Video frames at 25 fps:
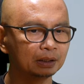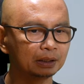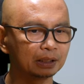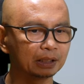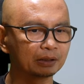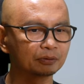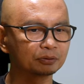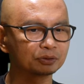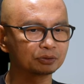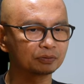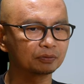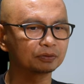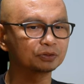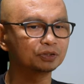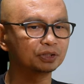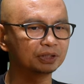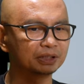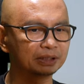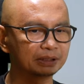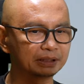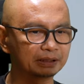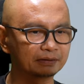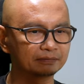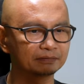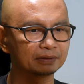And I was fortunate
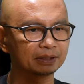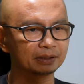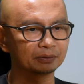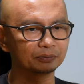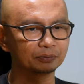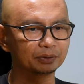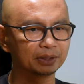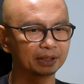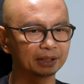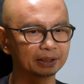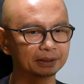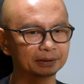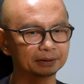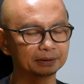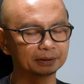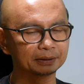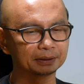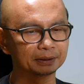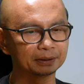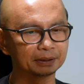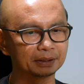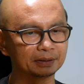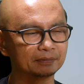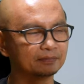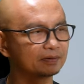enough that we had
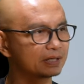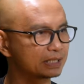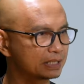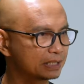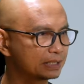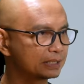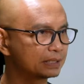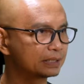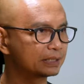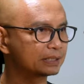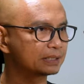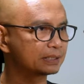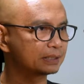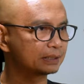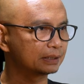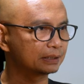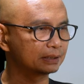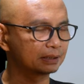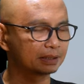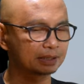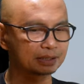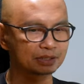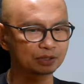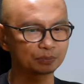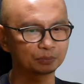uh, investors
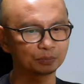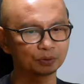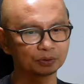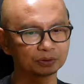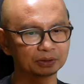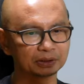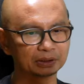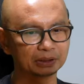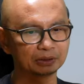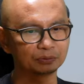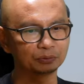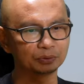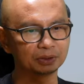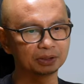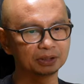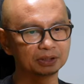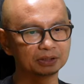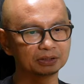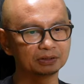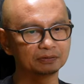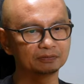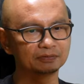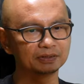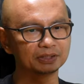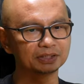and that supported our
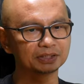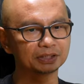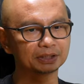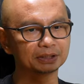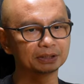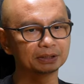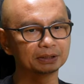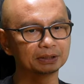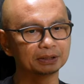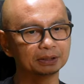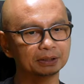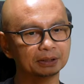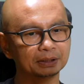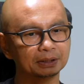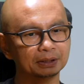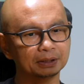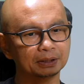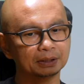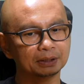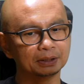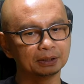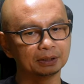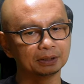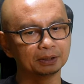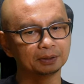initial vision.
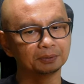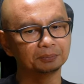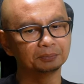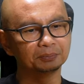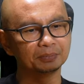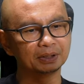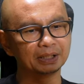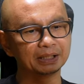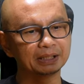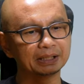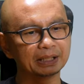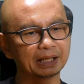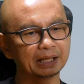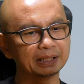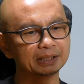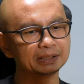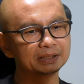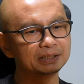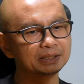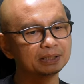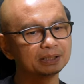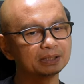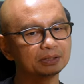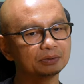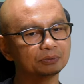Um, and the
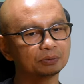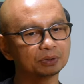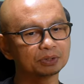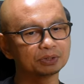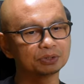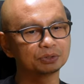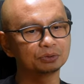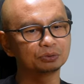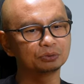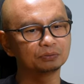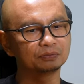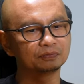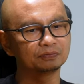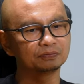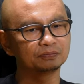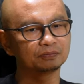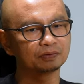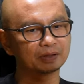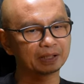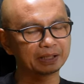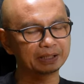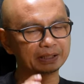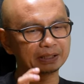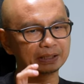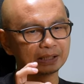idea was to
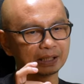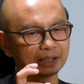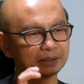find